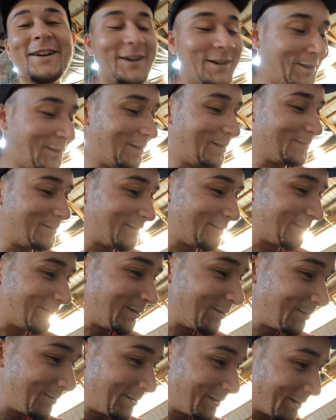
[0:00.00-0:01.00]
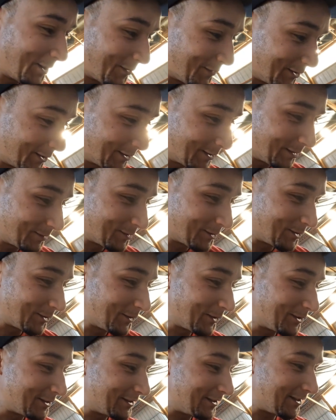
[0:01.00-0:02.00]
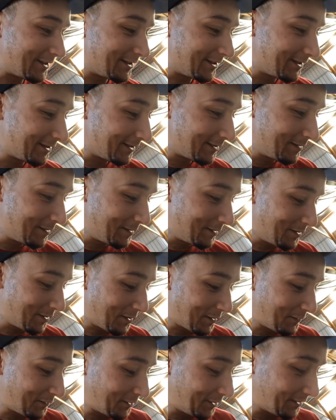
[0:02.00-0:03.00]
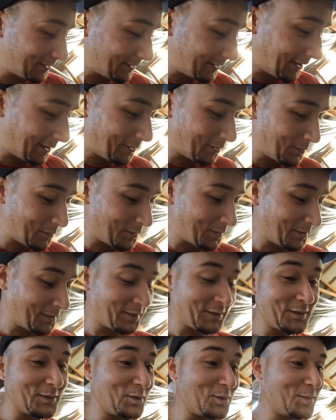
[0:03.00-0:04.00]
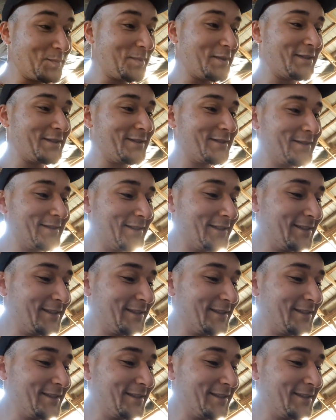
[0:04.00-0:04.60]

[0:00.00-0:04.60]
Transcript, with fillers: Oh, I'm so nervous. I'm so excited. Nervous. I don't know what to do, but